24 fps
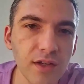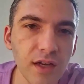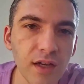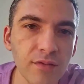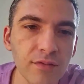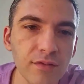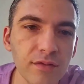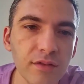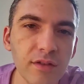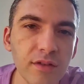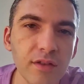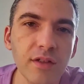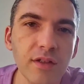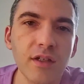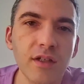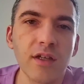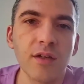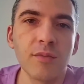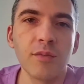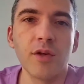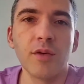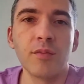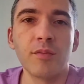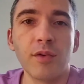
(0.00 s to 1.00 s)
have
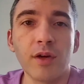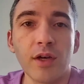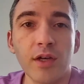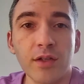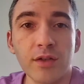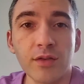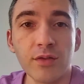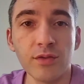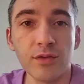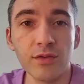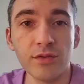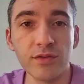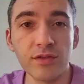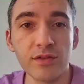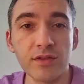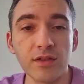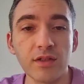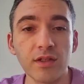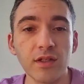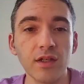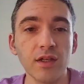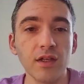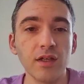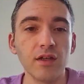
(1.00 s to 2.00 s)
about buying
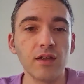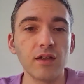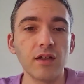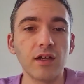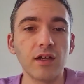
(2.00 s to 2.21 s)
ouds.